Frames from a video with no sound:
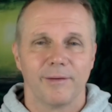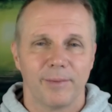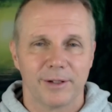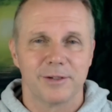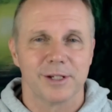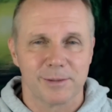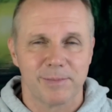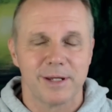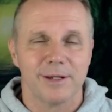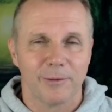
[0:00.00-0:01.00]
But just
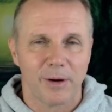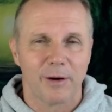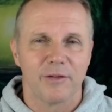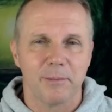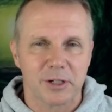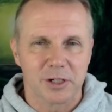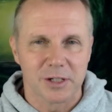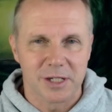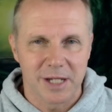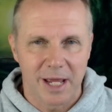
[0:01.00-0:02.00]
be aware of the mission
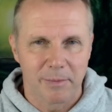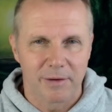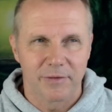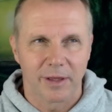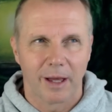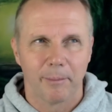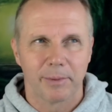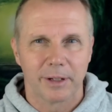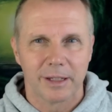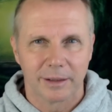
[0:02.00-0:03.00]
statement of the
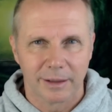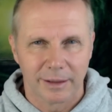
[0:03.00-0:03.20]
company, and